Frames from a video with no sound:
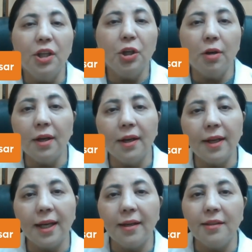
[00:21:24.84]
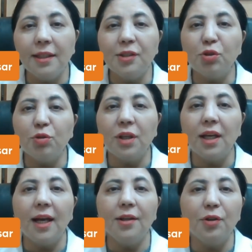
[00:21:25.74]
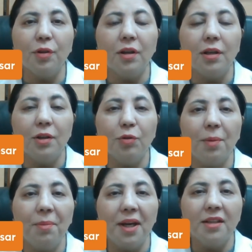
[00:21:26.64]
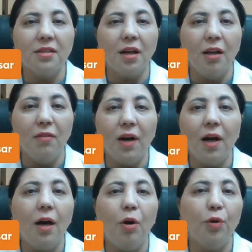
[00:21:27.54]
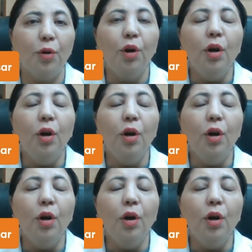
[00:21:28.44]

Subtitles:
culinary heritage, so you can make it a halwa.